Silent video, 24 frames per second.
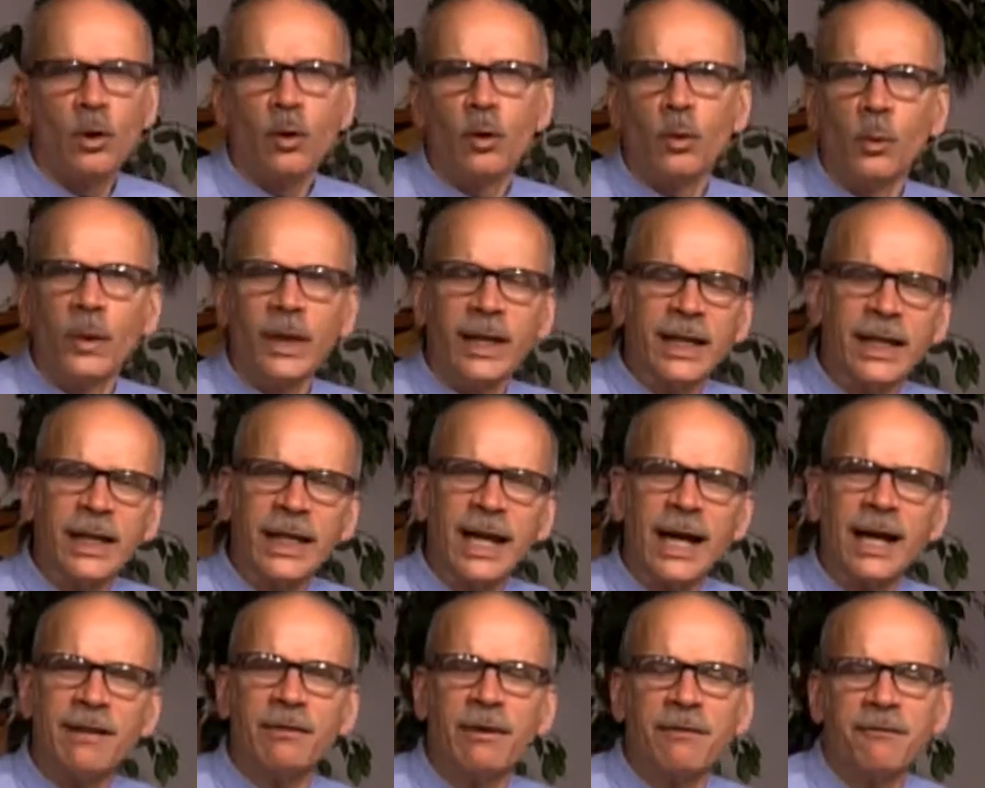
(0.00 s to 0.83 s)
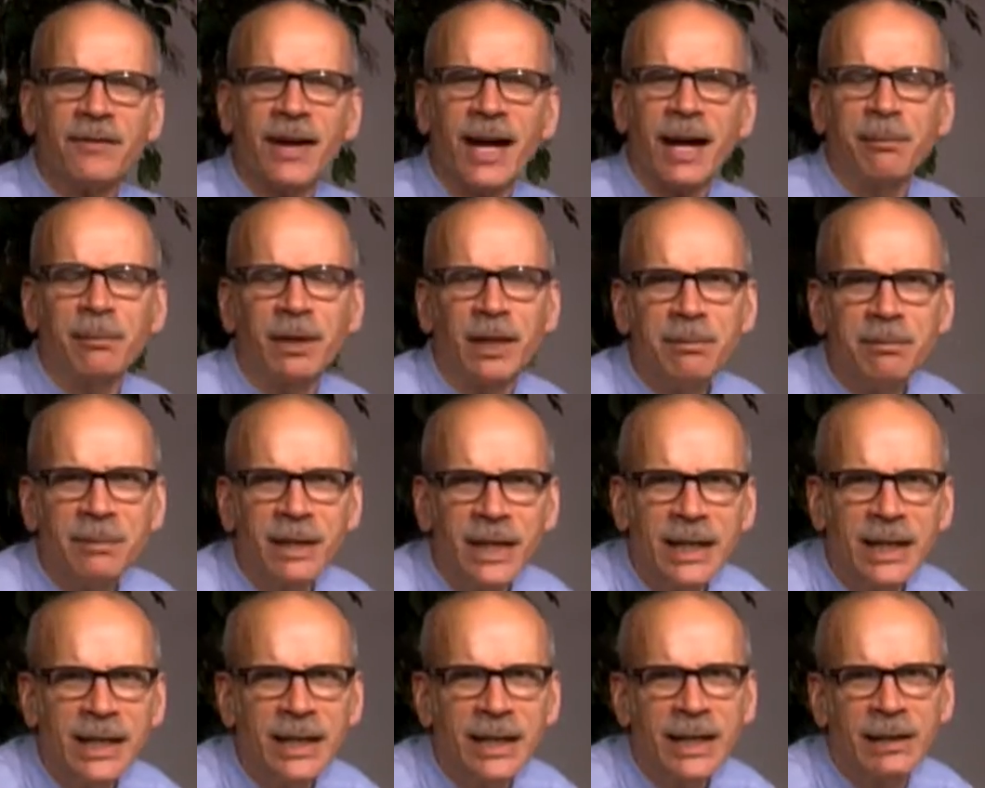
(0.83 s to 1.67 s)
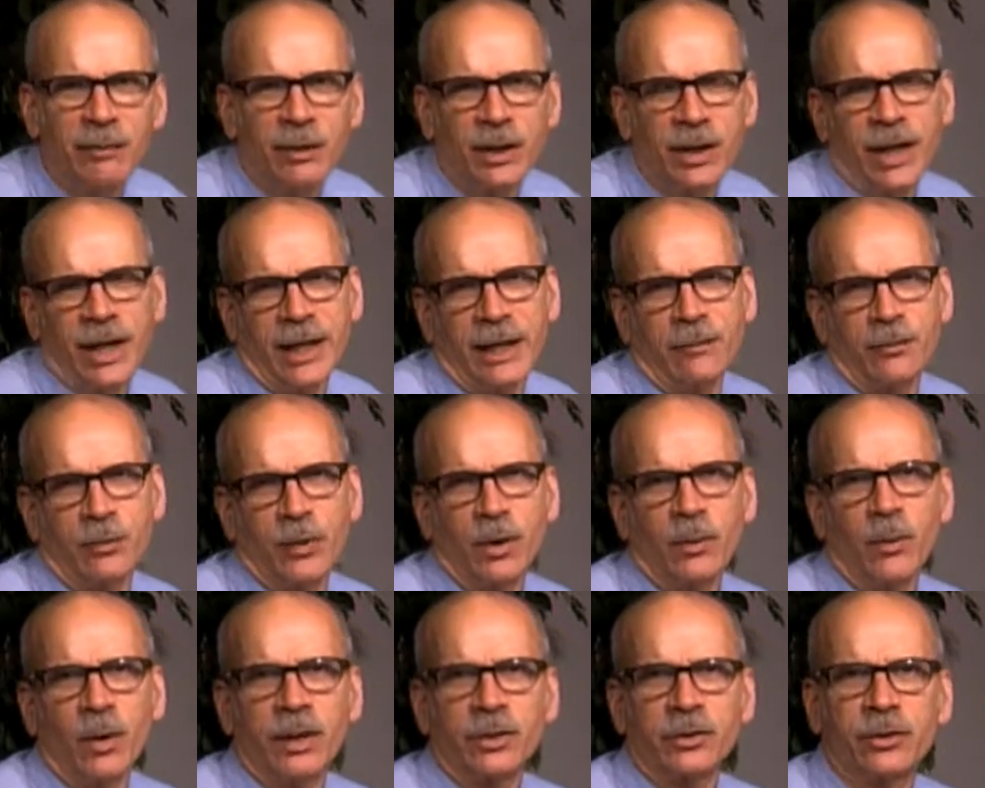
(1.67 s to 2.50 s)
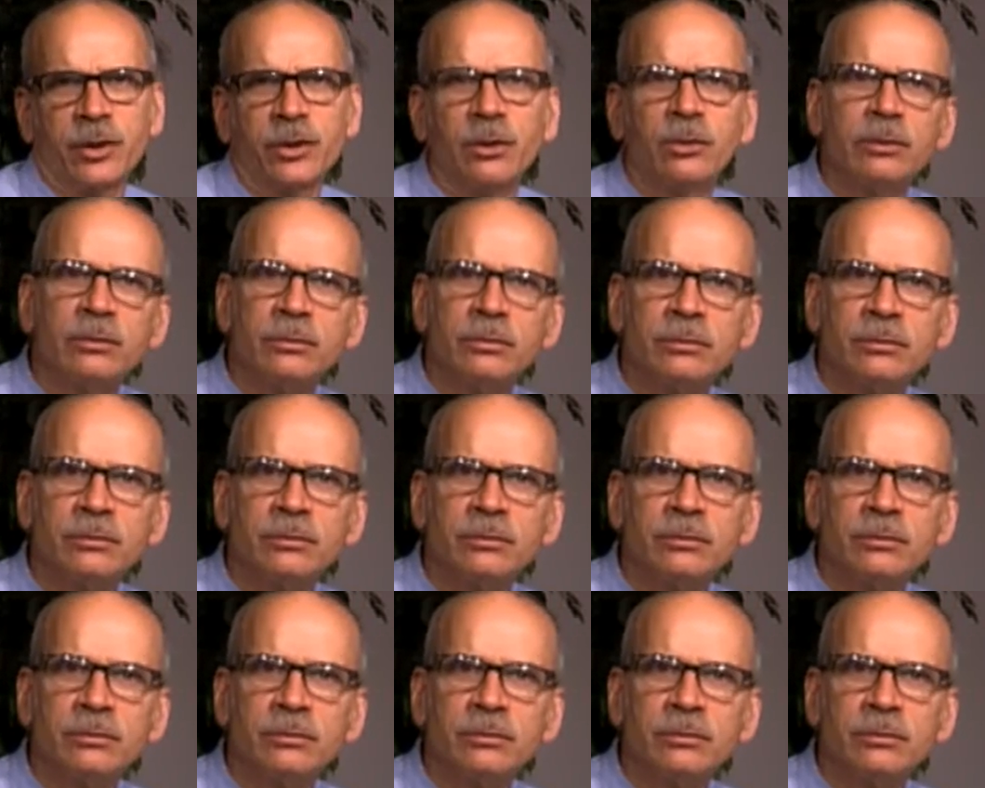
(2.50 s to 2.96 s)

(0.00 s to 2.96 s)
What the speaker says: We can have a family meeting every day if we want to,